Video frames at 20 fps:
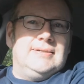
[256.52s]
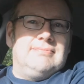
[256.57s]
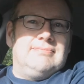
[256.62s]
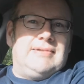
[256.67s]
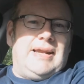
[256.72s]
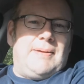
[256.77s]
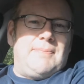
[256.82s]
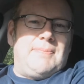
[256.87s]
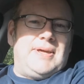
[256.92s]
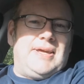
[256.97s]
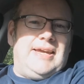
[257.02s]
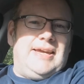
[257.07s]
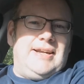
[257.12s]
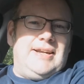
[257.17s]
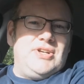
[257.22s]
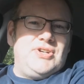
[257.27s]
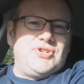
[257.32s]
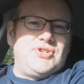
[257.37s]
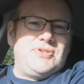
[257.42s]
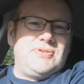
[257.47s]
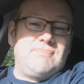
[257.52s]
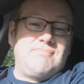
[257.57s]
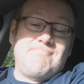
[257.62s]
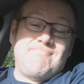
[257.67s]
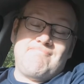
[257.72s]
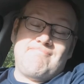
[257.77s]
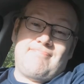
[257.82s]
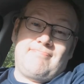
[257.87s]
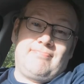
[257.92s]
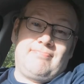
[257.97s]
Lamborghinis,
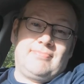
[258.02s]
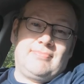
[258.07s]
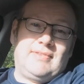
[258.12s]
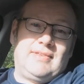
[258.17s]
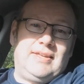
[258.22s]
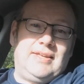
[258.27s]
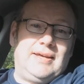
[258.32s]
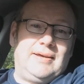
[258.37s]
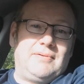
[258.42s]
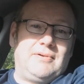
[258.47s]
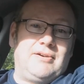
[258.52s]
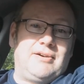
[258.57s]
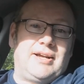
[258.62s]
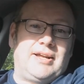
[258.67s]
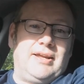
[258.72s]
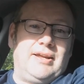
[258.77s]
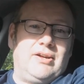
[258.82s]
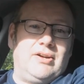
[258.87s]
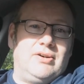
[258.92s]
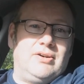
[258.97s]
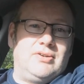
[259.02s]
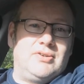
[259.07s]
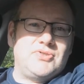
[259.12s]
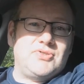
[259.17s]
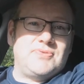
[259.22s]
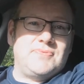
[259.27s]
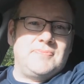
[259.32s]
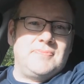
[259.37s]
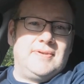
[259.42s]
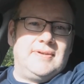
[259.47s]
yeah, cracking
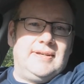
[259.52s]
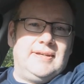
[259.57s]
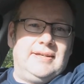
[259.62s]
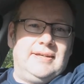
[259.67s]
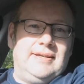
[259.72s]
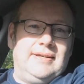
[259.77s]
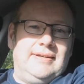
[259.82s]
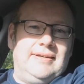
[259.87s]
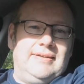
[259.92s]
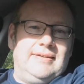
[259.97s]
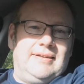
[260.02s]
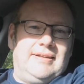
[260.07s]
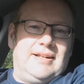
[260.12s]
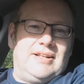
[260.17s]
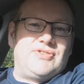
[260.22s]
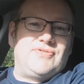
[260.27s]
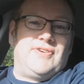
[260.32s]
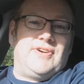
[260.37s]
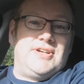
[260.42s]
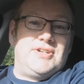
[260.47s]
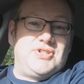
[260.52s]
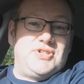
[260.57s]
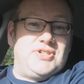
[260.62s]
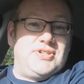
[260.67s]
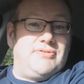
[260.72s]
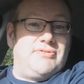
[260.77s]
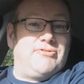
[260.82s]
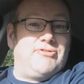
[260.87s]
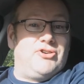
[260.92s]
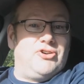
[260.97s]
cars. And let's face it,
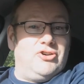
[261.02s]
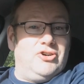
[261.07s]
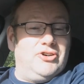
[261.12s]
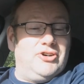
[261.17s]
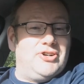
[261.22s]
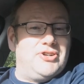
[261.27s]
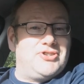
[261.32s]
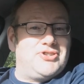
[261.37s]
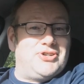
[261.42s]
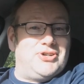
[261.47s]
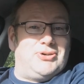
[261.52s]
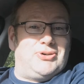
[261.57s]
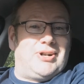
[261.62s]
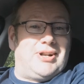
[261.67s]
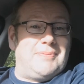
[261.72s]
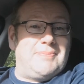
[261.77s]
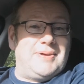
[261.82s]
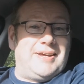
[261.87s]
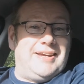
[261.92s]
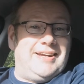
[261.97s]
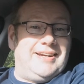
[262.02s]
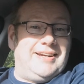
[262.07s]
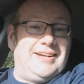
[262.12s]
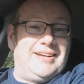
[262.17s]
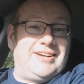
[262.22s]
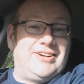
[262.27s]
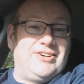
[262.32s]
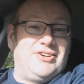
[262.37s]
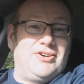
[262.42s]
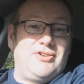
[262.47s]
if Ferrari had sold Lamborghini a
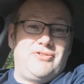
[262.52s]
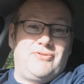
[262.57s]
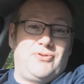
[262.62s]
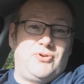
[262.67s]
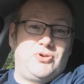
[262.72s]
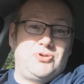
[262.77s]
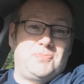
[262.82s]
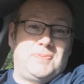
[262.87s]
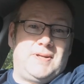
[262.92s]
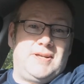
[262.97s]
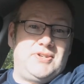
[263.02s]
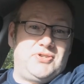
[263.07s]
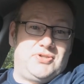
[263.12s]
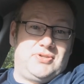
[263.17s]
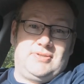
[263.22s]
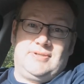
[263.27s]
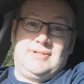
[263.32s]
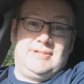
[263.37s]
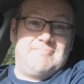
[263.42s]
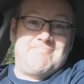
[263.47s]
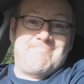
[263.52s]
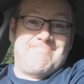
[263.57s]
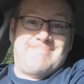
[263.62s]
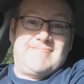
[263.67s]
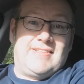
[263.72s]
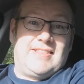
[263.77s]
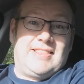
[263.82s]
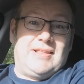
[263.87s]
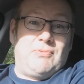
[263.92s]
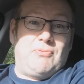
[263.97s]
car in the first place,
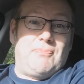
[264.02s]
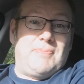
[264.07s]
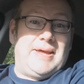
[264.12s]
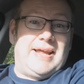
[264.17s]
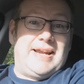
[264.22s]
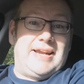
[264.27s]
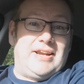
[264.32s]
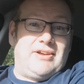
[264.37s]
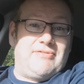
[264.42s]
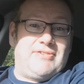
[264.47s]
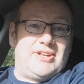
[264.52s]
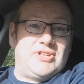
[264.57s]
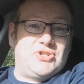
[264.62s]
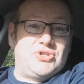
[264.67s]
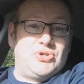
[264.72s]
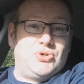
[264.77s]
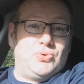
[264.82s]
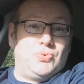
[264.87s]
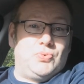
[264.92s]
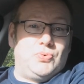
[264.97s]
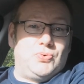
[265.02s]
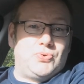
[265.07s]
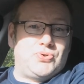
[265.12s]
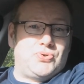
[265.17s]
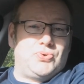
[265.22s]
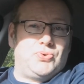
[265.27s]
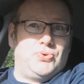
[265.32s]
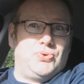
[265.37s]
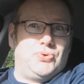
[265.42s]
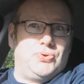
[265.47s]
there wouldn't be any Aventadors
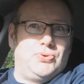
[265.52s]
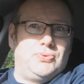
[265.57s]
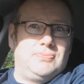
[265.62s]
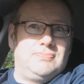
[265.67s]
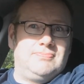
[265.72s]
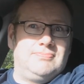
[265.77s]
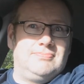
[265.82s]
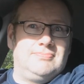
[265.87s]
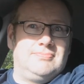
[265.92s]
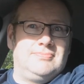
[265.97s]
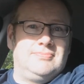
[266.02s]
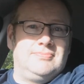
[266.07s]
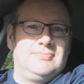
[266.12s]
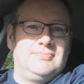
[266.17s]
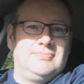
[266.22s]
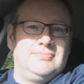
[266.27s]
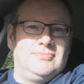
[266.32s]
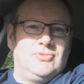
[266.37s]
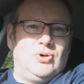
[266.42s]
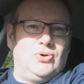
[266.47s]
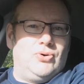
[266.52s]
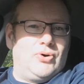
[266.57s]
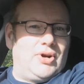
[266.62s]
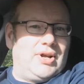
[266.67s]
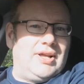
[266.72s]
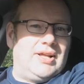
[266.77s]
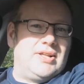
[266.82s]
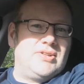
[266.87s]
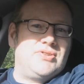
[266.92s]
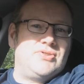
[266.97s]
or
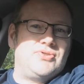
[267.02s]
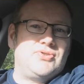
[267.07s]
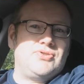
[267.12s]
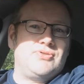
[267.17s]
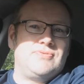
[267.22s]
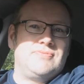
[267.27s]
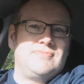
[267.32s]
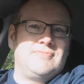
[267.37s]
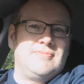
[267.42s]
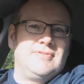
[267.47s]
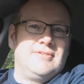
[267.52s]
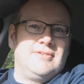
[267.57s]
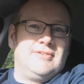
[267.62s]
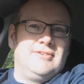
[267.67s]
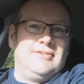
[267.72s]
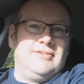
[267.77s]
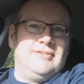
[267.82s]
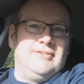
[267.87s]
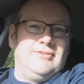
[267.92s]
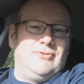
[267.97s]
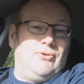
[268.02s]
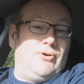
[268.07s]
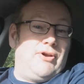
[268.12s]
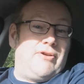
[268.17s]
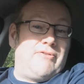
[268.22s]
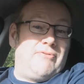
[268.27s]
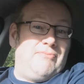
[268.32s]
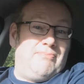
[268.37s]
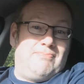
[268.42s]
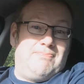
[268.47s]
Huracans, or
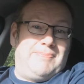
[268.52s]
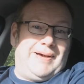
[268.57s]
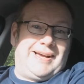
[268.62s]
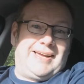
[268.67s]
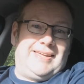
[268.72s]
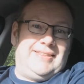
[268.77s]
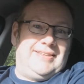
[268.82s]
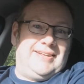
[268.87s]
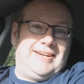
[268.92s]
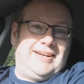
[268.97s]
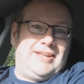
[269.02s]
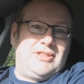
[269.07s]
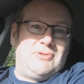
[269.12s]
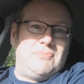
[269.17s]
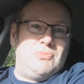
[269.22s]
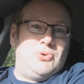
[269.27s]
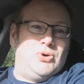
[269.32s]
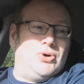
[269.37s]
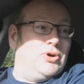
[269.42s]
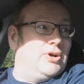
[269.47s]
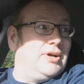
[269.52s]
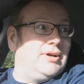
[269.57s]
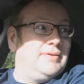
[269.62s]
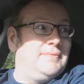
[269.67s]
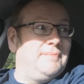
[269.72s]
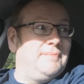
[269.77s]
even back in the day the Mira.